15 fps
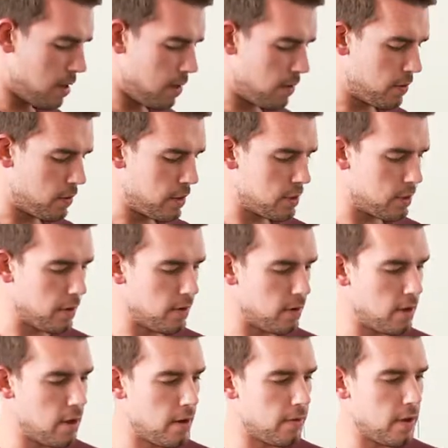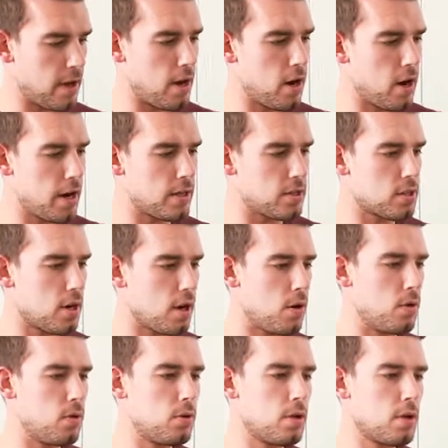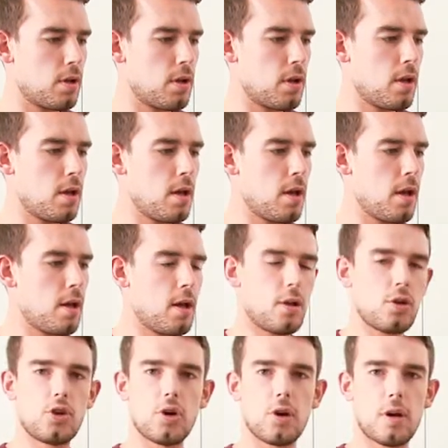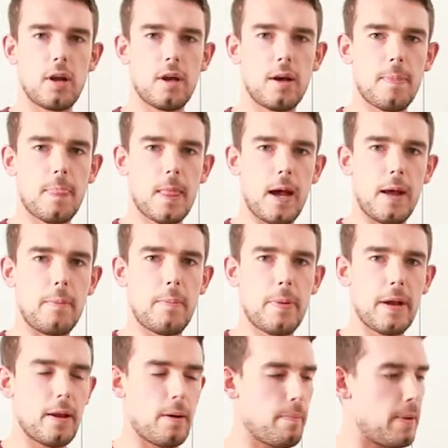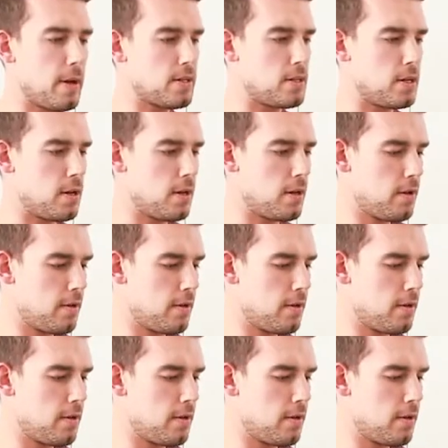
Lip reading: You've got yourself a lovely ice cold chocolate and peanut butter